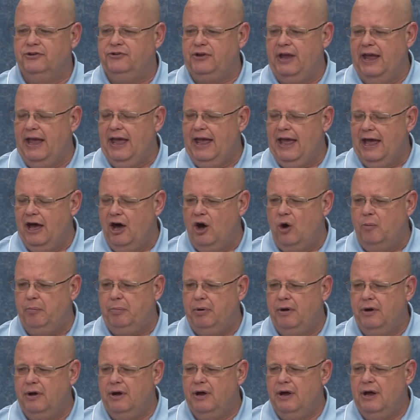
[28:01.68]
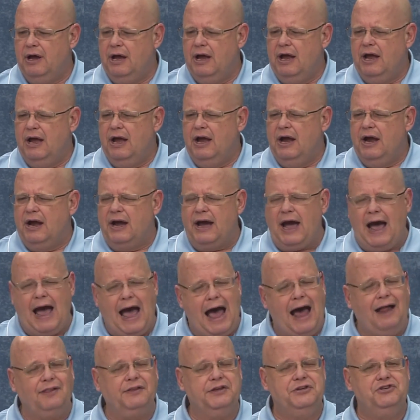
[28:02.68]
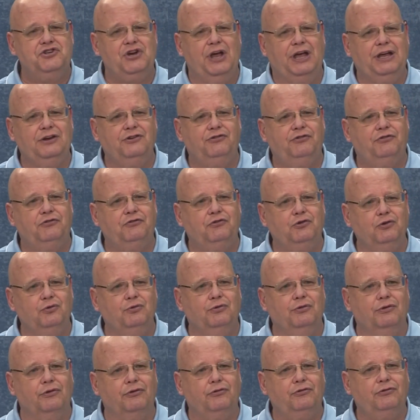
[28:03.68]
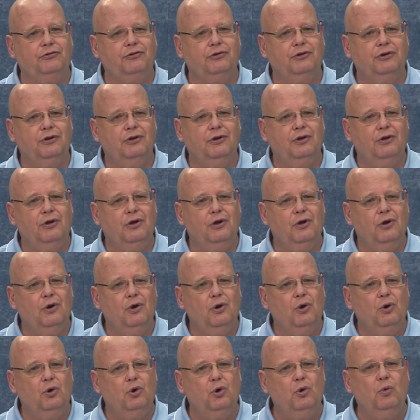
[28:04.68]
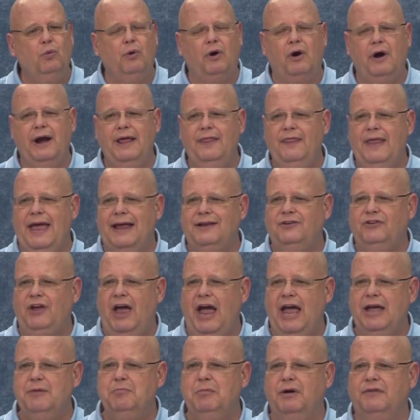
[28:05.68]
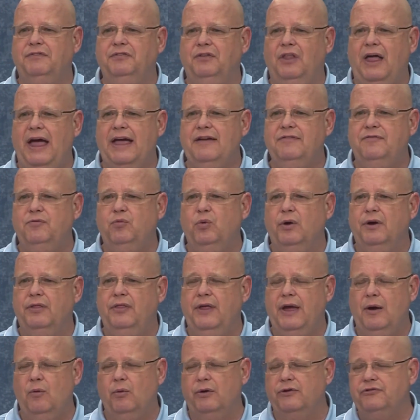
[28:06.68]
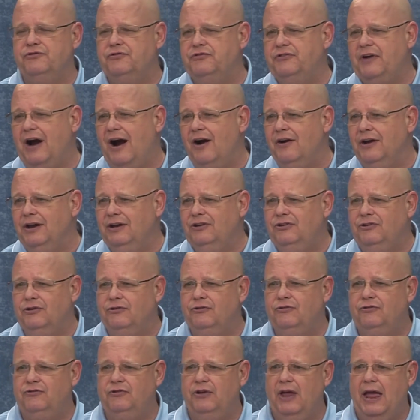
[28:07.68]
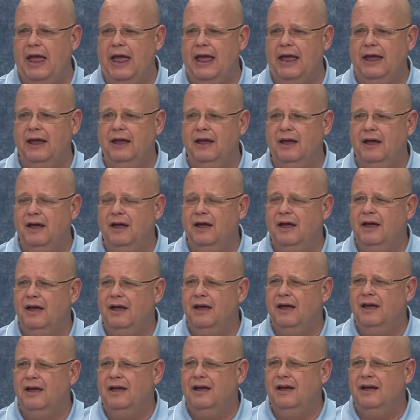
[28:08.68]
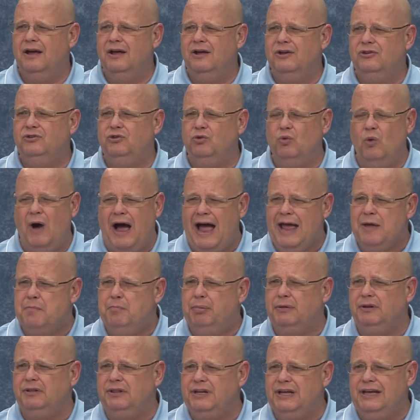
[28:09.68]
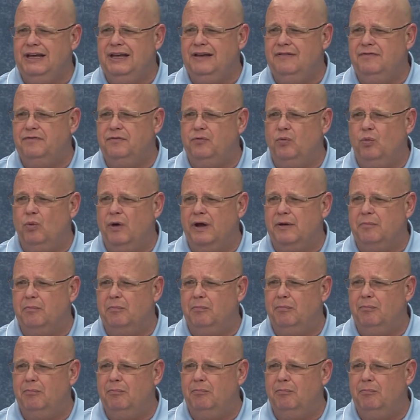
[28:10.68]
to help college-age students who were in that time of life where they were starting to say, do I believe what